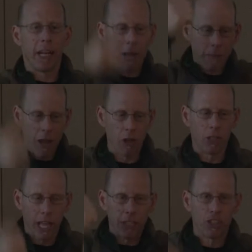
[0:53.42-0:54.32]
and made my
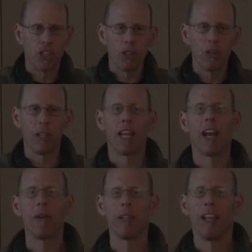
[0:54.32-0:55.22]
own like chute, and
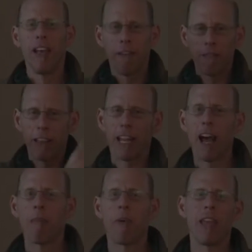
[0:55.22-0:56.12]
I would fill it
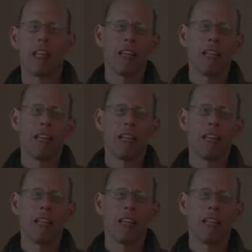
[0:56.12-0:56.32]
up and then